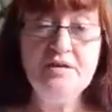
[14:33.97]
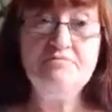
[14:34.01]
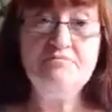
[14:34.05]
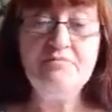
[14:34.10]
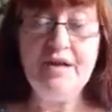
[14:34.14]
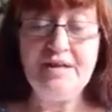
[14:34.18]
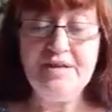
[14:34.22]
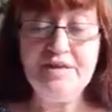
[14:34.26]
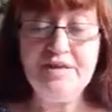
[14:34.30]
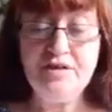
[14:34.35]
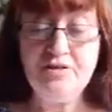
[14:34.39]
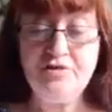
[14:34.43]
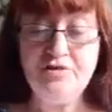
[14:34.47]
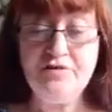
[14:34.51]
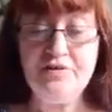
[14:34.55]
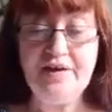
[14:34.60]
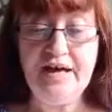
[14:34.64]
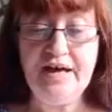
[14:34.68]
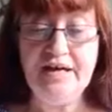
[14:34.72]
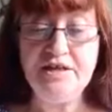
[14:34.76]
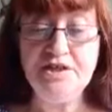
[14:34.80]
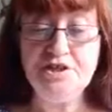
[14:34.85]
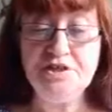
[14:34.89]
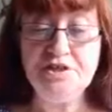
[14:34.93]
Many
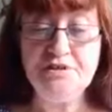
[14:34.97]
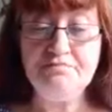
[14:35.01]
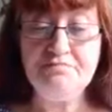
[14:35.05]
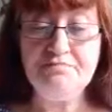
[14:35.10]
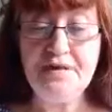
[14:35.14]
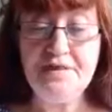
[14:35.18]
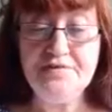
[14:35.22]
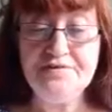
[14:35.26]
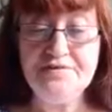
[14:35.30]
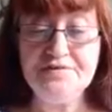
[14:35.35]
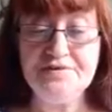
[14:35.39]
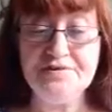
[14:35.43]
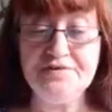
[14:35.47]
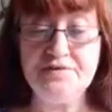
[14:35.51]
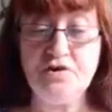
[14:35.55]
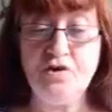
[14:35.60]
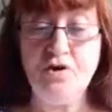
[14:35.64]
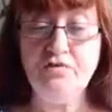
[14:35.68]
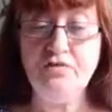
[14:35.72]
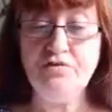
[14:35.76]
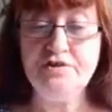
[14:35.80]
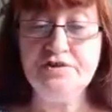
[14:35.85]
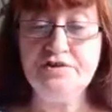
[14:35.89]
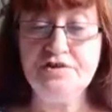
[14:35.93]
creation myths and
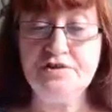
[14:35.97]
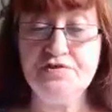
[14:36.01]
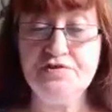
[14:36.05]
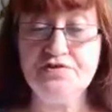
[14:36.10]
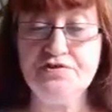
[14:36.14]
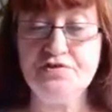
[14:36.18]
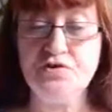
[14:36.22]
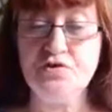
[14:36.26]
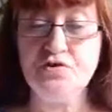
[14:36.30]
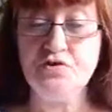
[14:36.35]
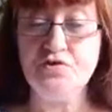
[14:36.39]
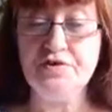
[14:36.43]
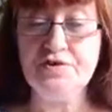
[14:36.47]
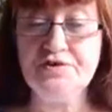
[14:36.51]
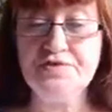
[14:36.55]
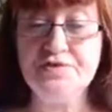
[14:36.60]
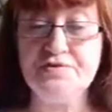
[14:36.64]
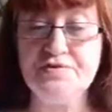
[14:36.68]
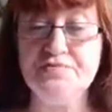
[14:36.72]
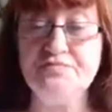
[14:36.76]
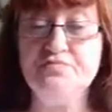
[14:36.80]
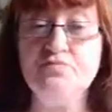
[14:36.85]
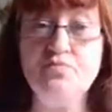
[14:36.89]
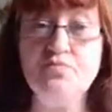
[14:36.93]
origin
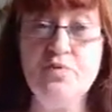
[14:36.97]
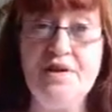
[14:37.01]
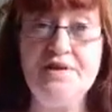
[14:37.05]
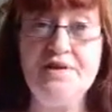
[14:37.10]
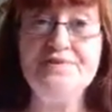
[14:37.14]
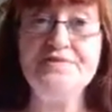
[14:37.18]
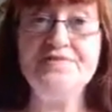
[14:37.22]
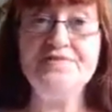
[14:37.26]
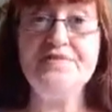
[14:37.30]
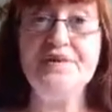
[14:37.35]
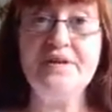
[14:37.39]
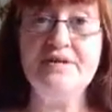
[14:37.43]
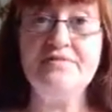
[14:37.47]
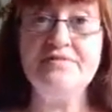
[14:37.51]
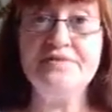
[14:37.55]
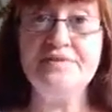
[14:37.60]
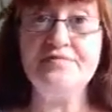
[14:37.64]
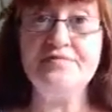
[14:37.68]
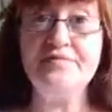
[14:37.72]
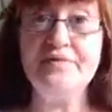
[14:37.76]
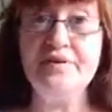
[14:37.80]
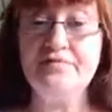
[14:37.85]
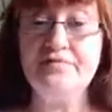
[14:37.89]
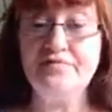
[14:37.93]
stories, as well as
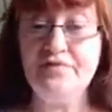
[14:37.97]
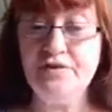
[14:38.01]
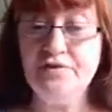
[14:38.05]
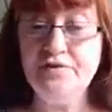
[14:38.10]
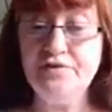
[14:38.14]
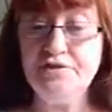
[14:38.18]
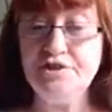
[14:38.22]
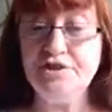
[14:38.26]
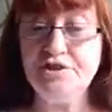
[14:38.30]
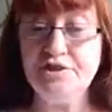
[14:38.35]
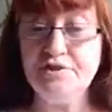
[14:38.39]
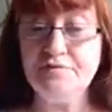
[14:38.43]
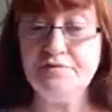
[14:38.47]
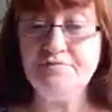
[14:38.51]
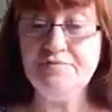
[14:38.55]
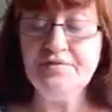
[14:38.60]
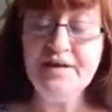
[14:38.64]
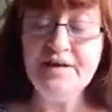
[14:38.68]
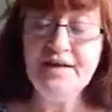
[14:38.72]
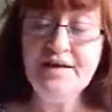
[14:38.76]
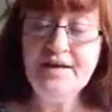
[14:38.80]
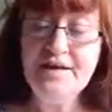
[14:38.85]
theories of evolution,